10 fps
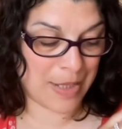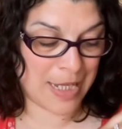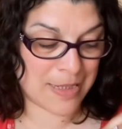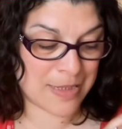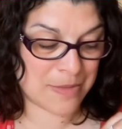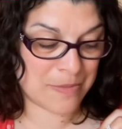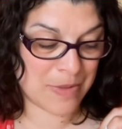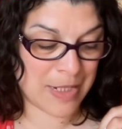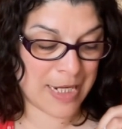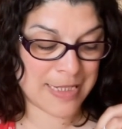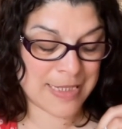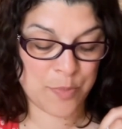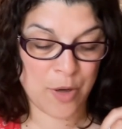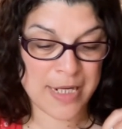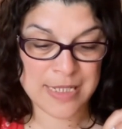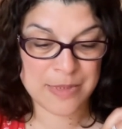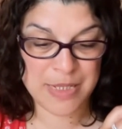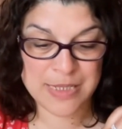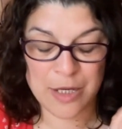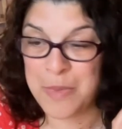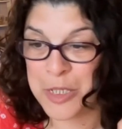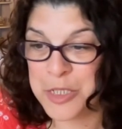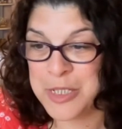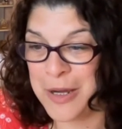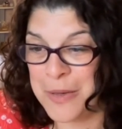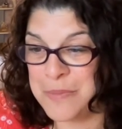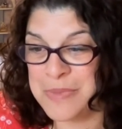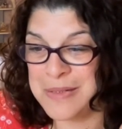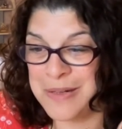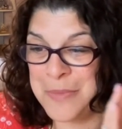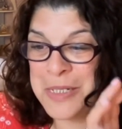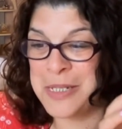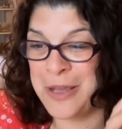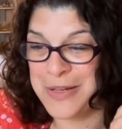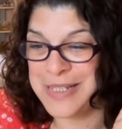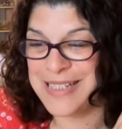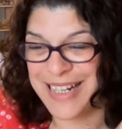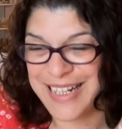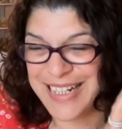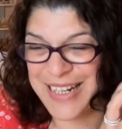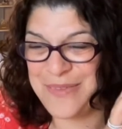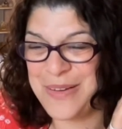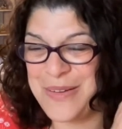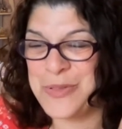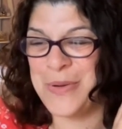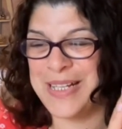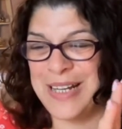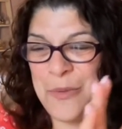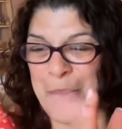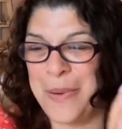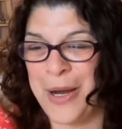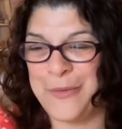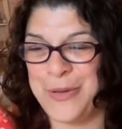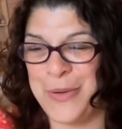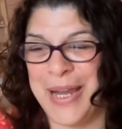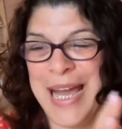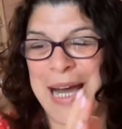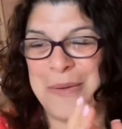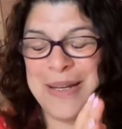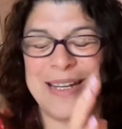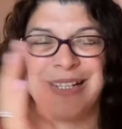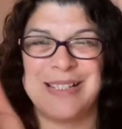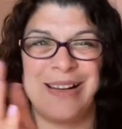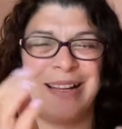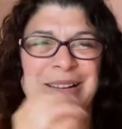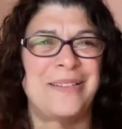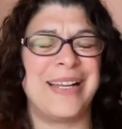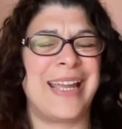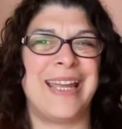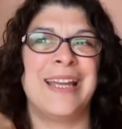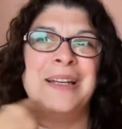And it surprises me so much that I'm in service. Like it was always like one part of who I am. And it's like, oh, okay.